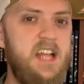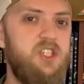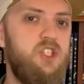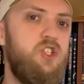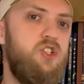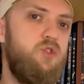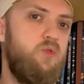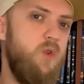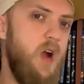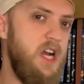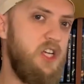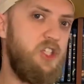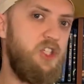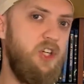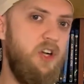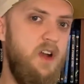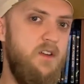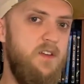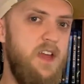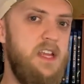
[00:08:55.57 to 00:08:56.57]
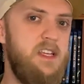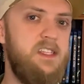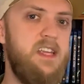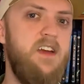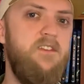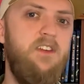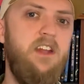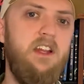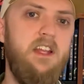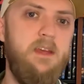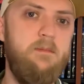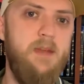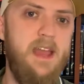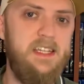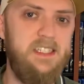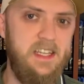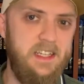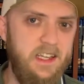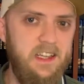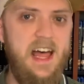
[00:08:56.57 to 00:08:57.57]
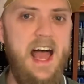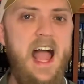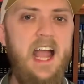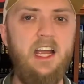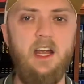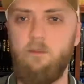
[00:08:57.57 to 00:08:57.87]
structure of it definitely makes it lack